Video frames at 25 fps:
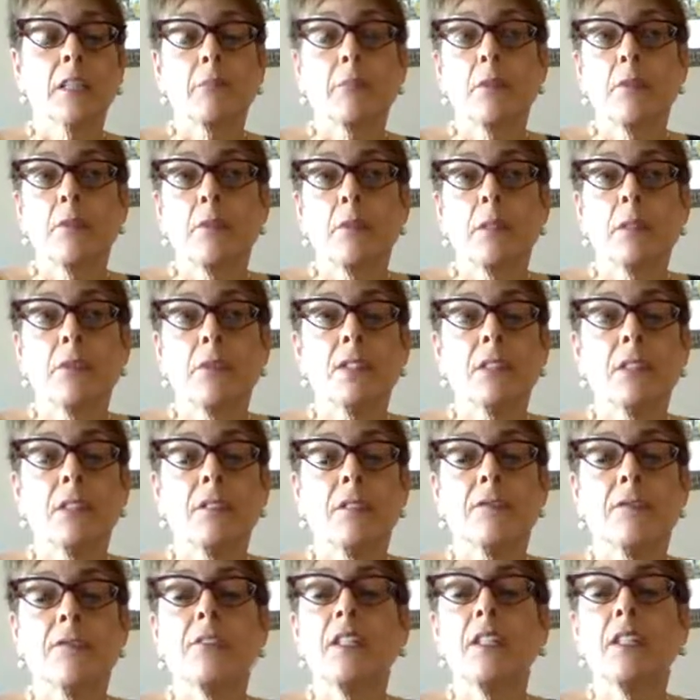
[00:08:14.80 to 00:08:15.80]
promotes
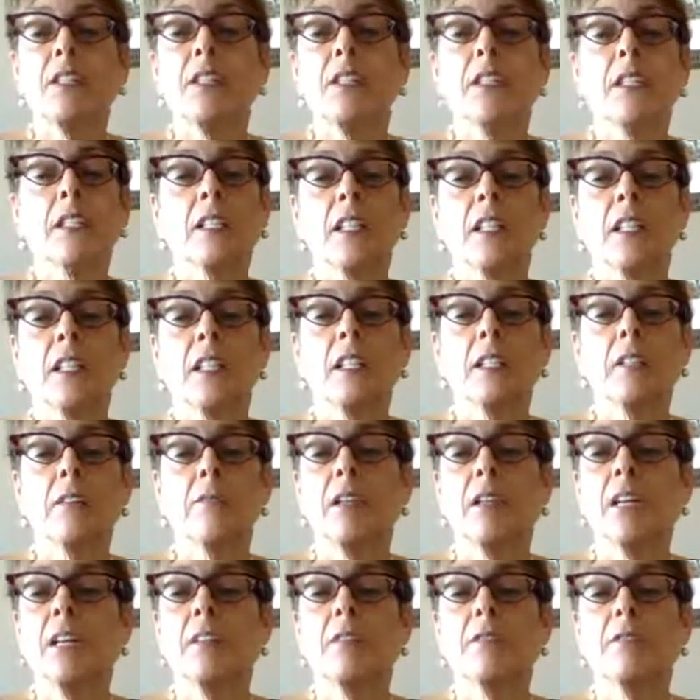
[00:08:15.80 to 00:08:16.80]
a feeling
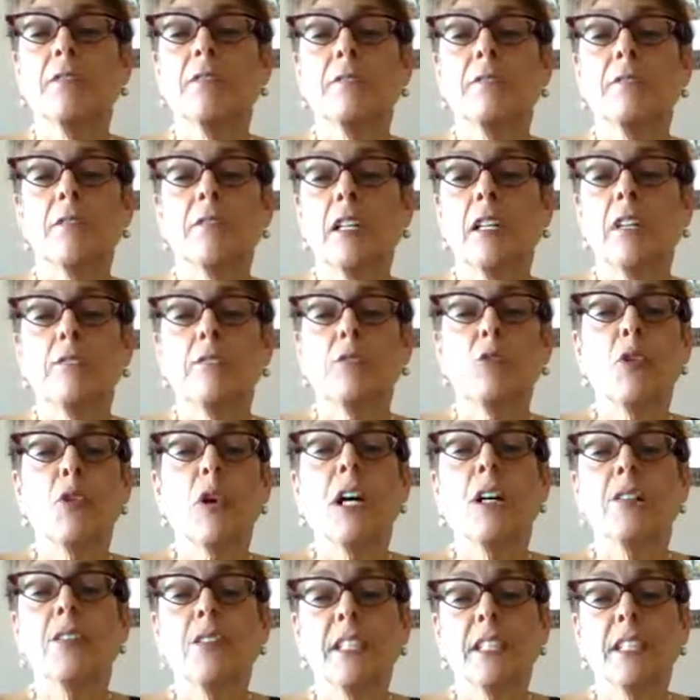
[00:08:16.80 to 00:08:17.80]
of
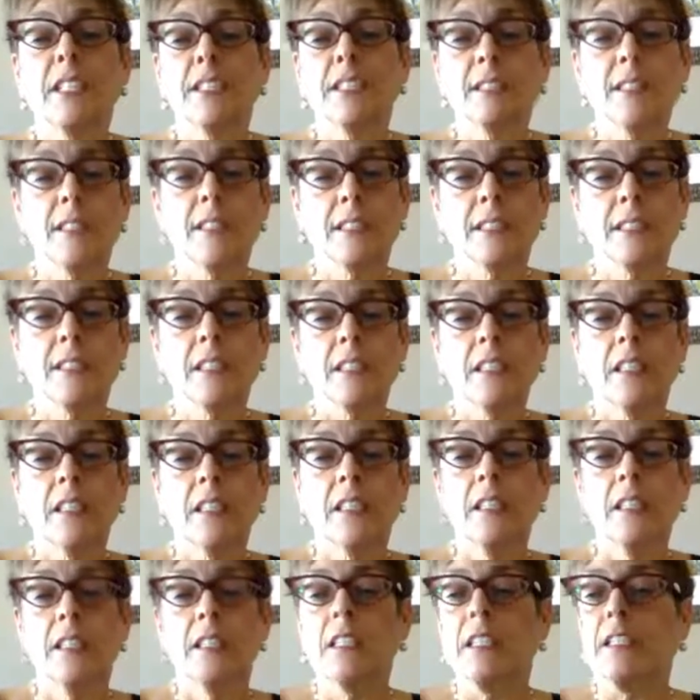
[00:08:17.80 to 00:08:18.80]
wellness,
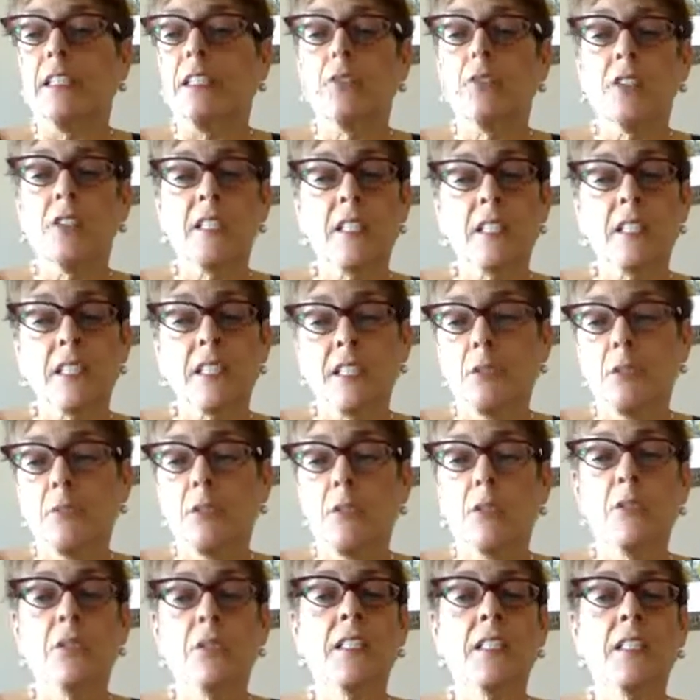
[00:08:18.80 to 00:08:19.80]
increases the
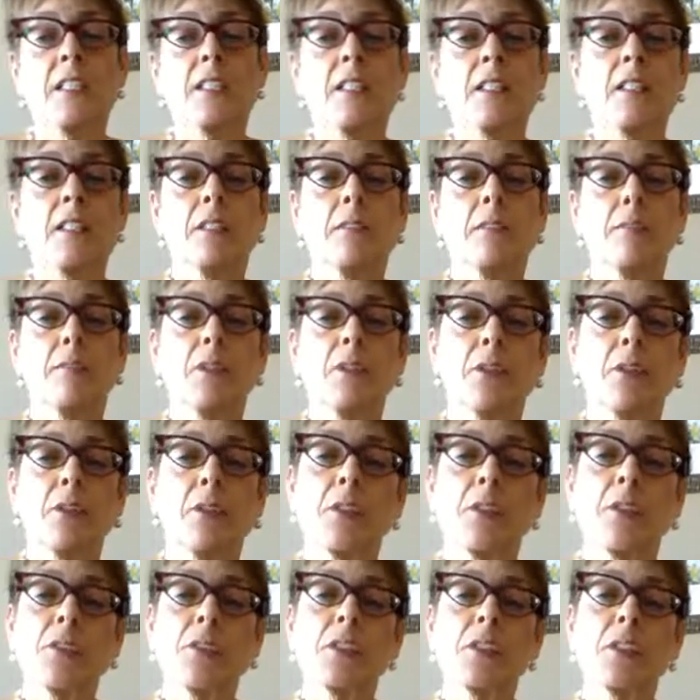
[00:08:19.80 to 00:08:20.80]
immune system. So
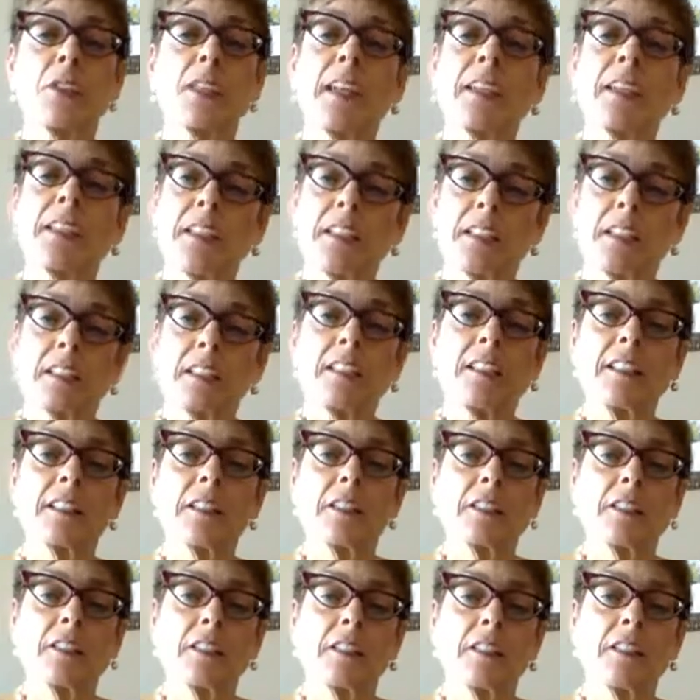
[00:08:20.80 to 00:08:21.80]
there's a lot of studies
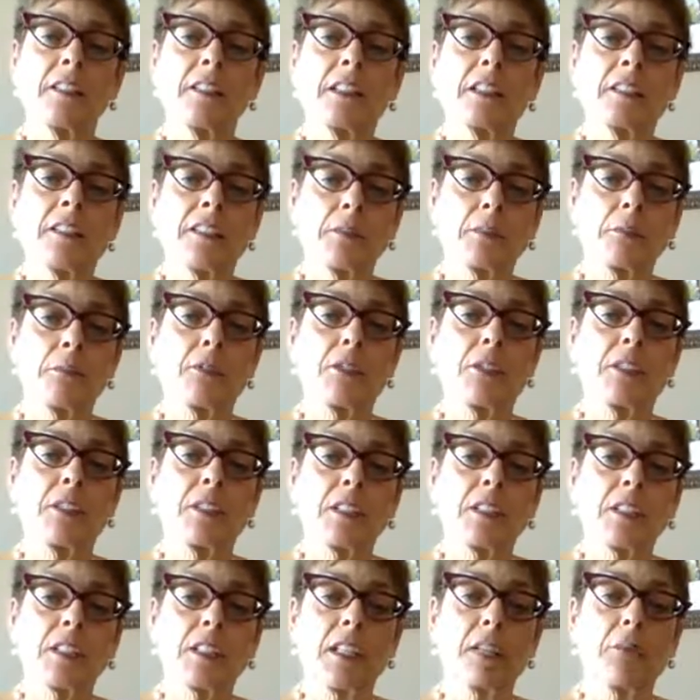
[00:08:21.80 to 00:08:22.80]
out there that support
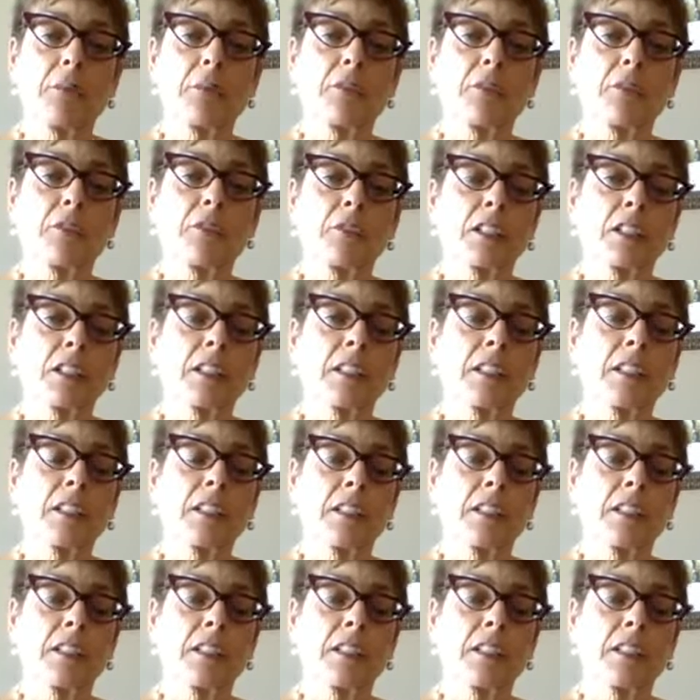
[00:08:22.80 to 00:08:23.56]
this type of work.